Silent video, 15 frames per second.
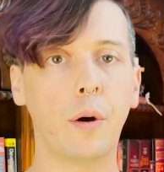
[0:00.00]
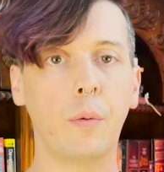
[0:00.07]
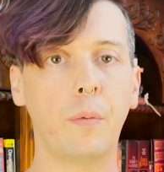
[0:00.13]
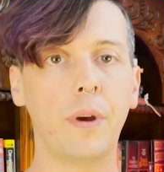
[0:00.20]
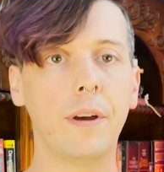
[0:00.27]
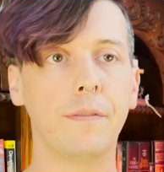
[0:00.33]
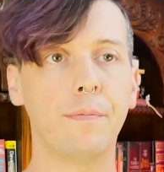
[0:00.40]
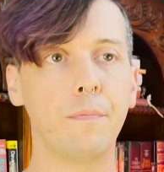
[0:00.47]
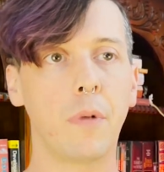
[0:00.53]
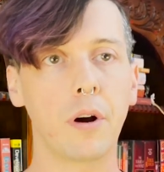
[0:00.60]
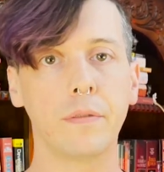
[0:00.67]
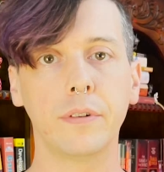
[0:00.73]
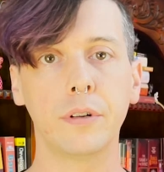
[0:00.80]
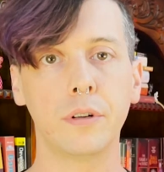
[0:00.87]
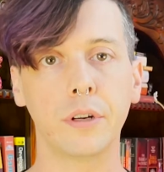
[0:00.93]
if
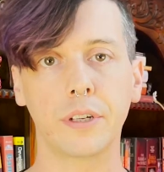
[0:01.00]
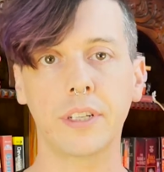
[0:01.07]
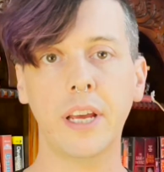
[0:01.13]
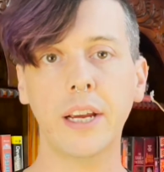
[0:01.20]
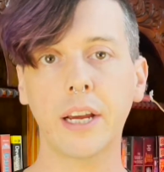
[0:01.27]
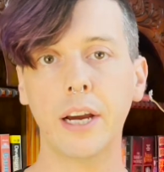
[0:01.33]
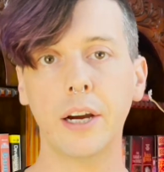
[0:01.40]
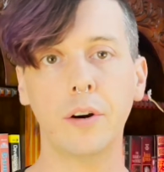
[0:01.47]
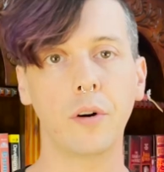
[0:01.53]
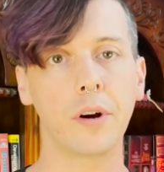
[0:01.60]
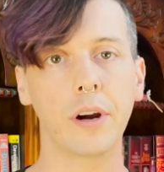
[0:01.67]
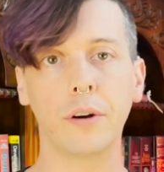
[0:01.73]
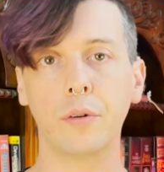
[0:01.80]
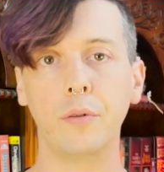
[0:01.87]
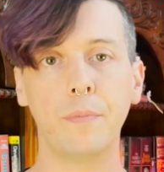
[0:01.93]
Marvel or Sega
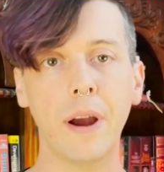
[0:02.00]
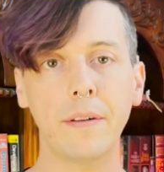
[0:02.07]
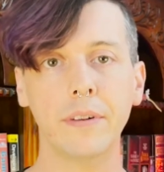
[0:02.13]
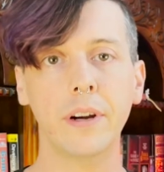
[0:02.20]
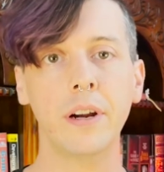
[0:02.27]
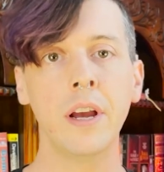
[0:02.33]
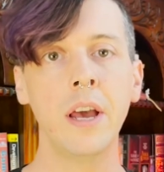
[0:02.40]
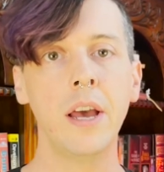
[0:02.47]
or whomever,